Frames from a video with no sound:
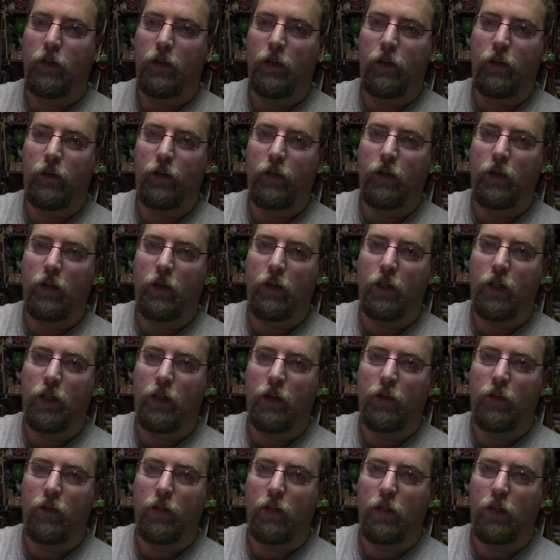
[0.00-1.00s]
there's nothing
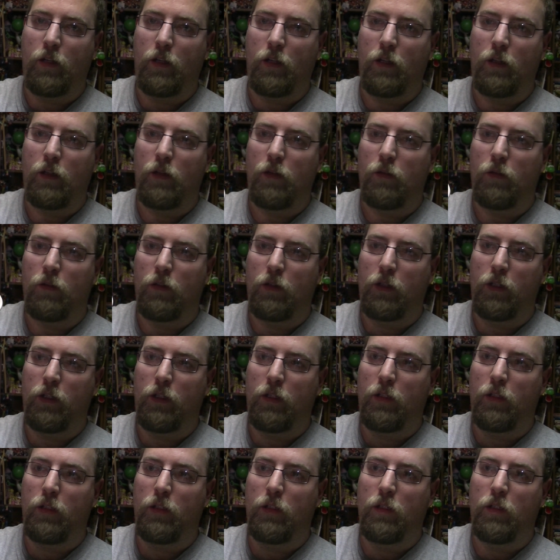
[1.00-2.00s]
inside, really
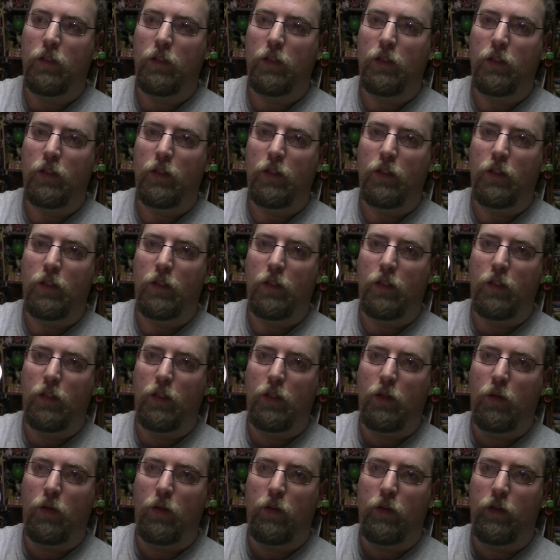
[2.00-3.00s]

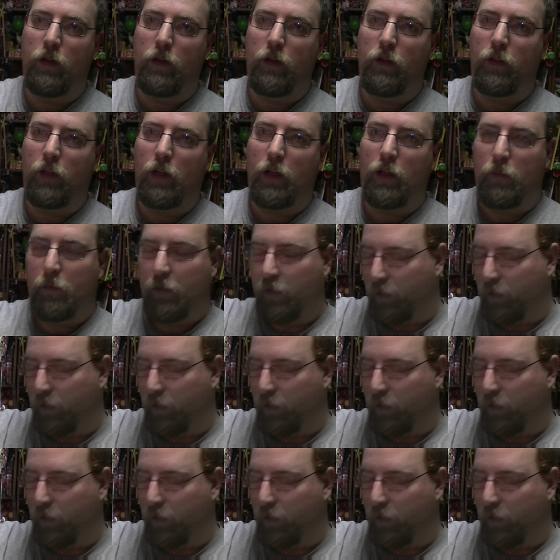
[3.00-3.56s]
no other design